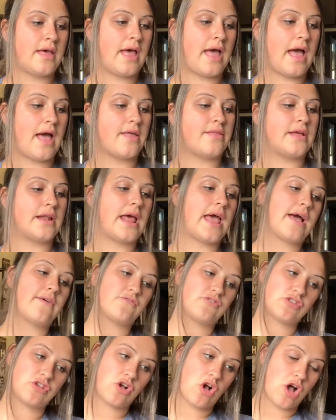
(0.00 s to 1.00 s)
And then
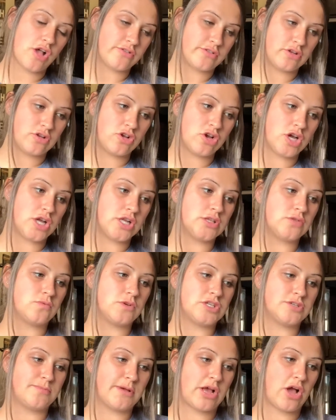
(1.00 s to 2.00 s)
after the cost of goods,
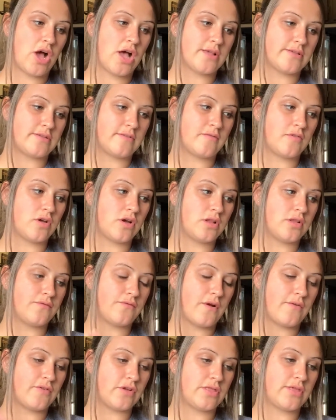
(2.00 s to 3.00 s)
which my cost of goods
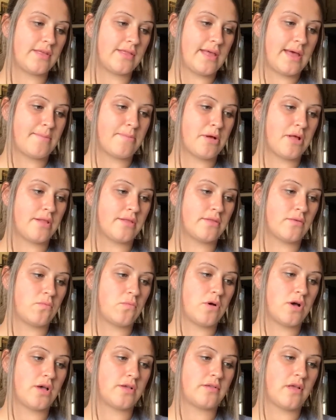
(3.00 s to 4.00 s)
for everything that month
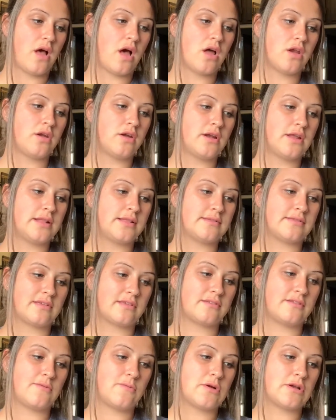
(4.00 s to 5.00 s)
was one hundred
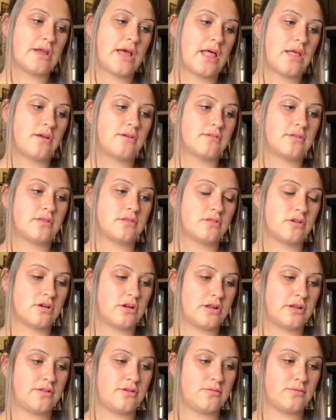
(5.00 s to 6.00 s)
sixty-one dollars and
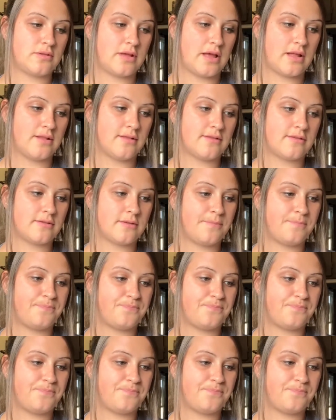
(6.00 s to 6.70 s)
thirty-two cents.